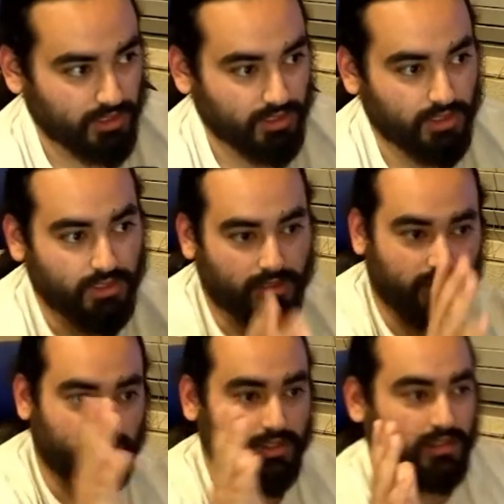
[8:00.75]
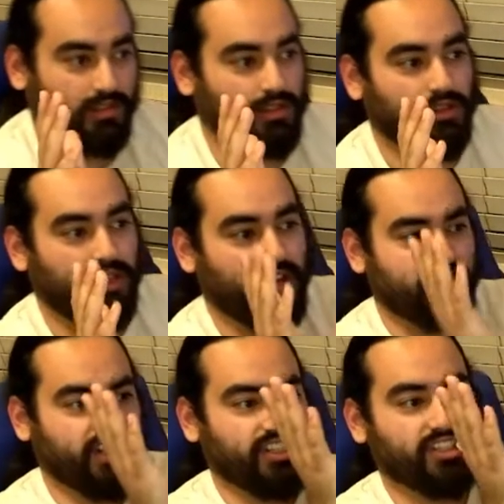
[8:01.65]
the ladder is
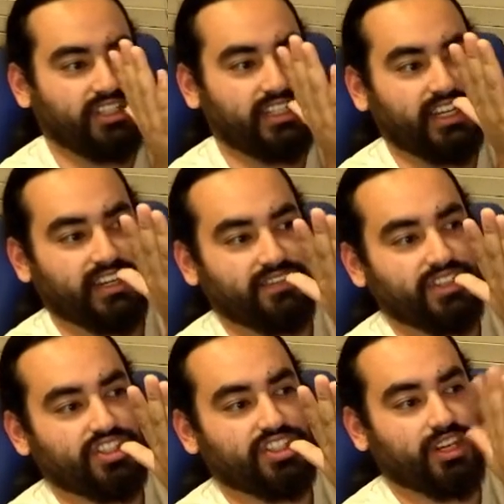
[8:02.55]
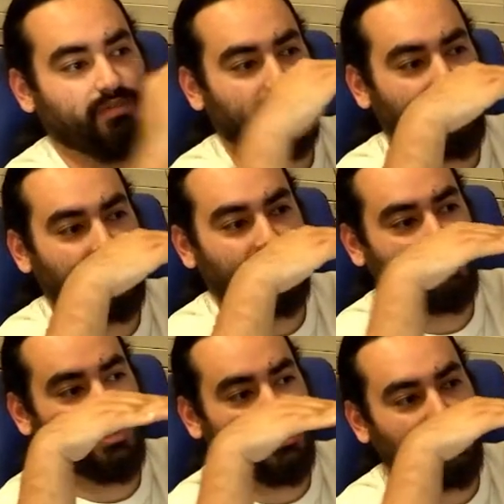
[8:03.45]
actually in like a V shape, and then there's
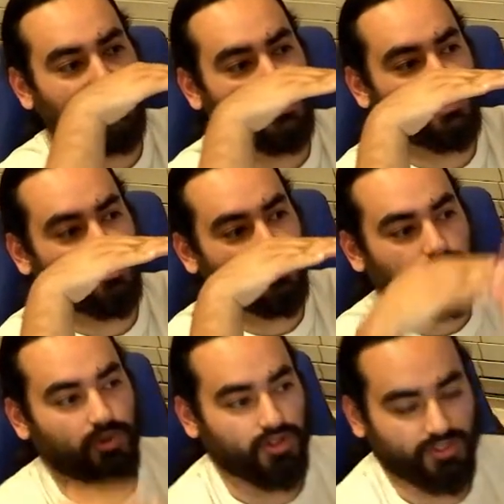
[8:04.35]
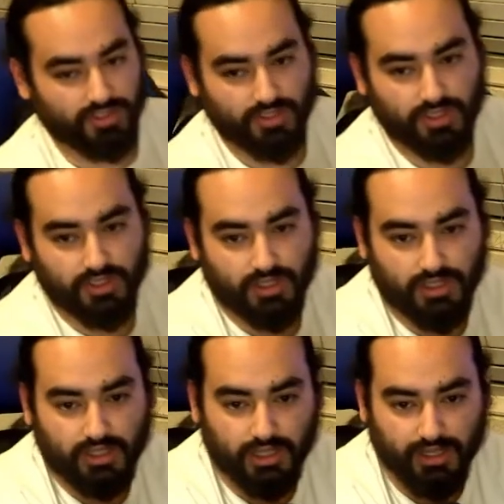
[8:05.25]
like the little supports
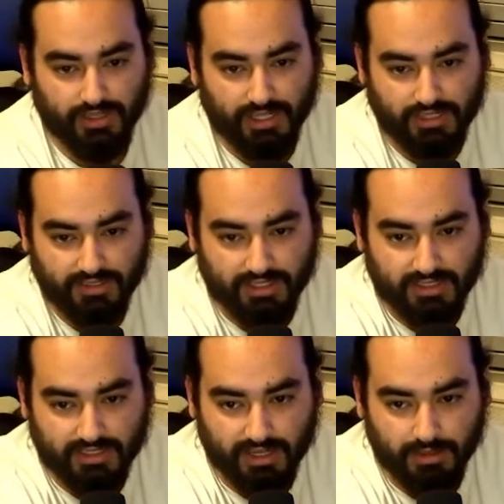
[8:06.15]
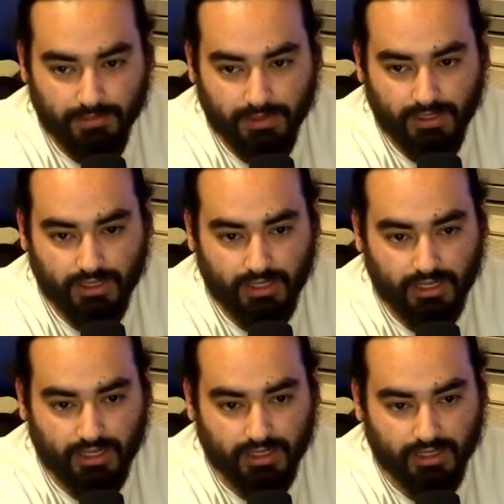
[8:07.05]
that he sets up.
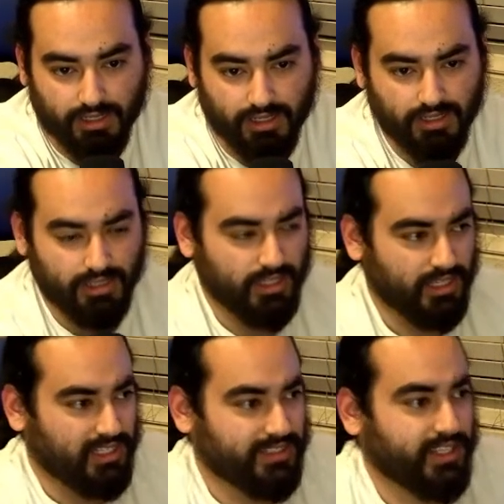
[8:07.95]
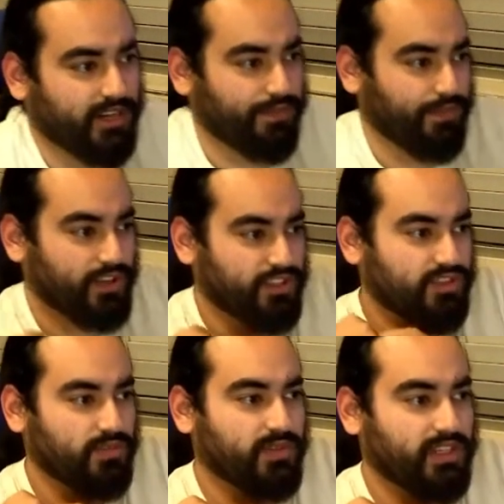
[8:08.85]
And he does like a front
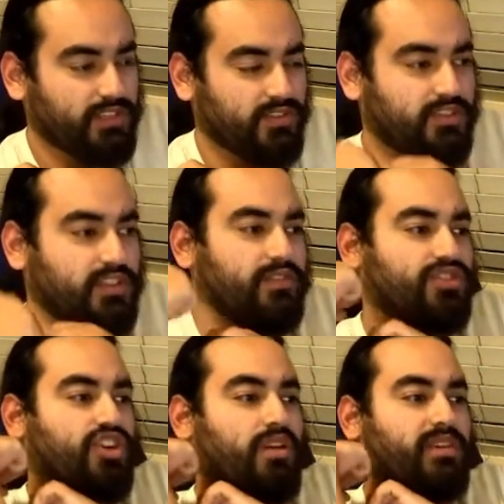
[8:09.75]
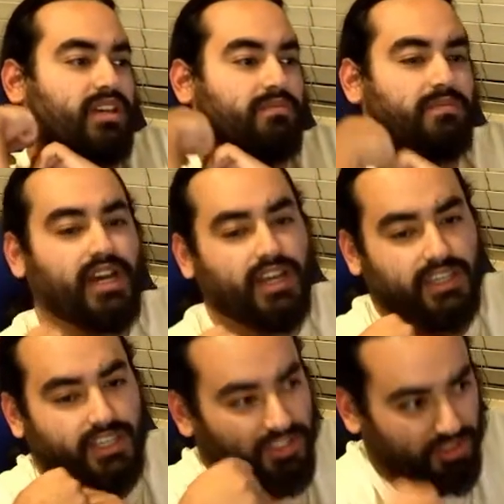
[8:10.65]
suplex. Instead of dropping him back, he
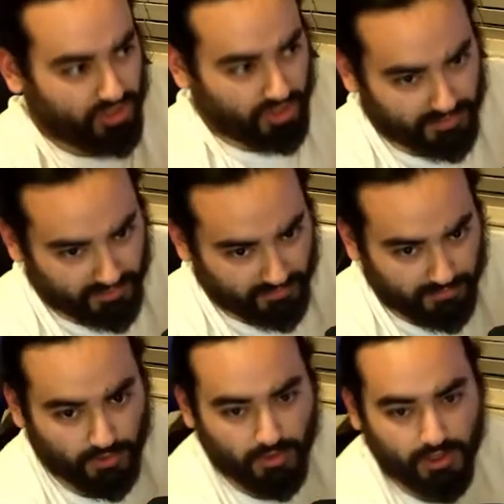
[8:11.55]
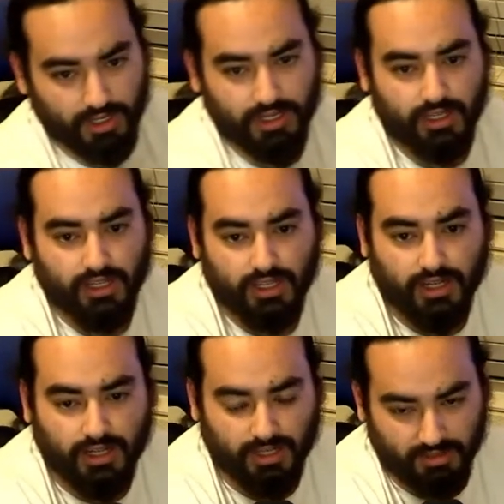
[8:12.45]
actually drops him forward
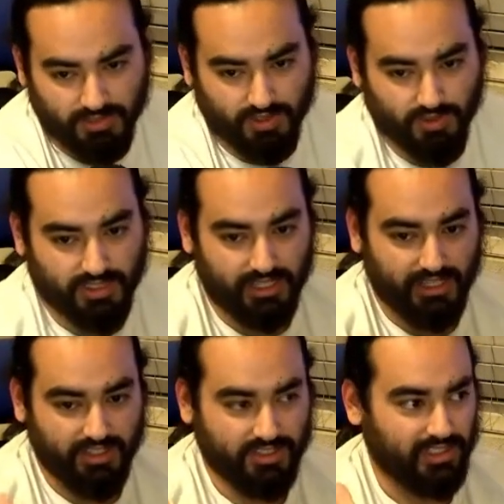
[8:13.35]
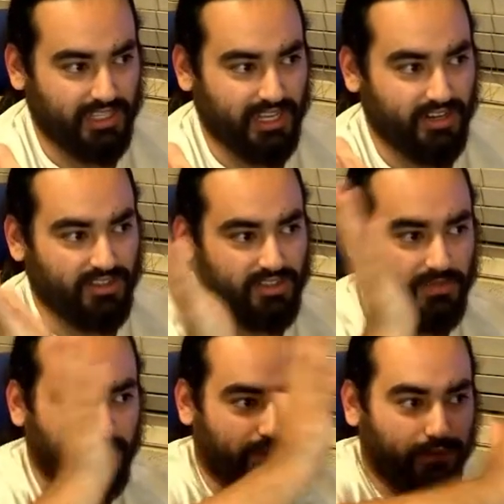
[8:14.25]
in between the ladder. So the ladder ends up
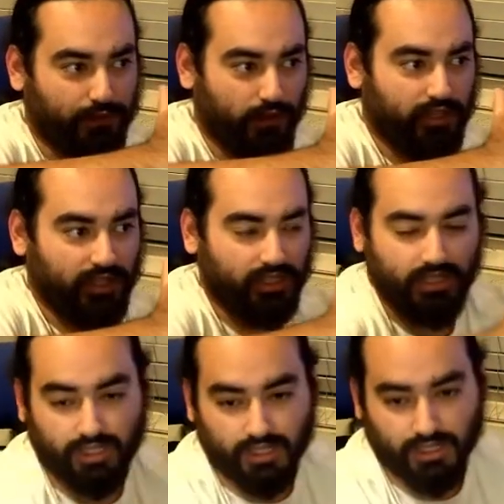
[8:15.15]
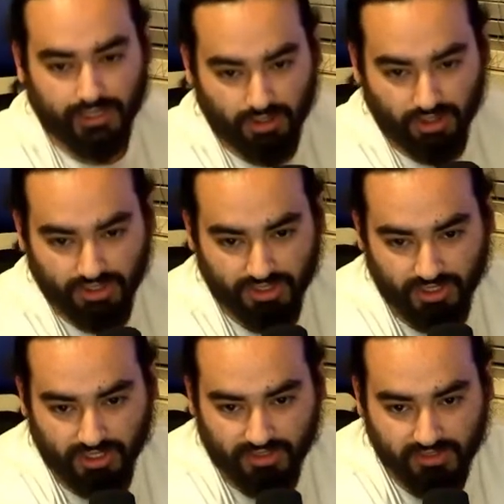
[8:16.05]
like folding and it crunches
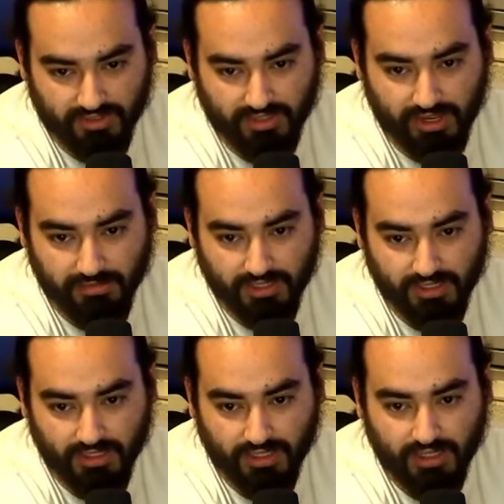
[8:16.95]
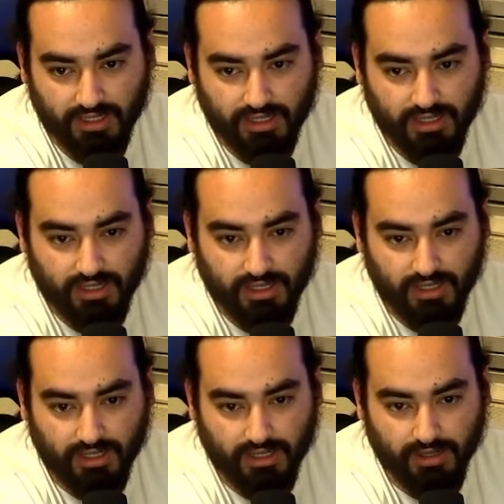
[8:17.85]
on Sammy.
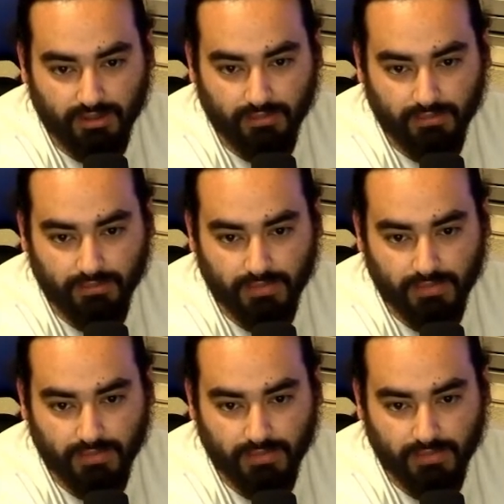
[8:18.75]
Then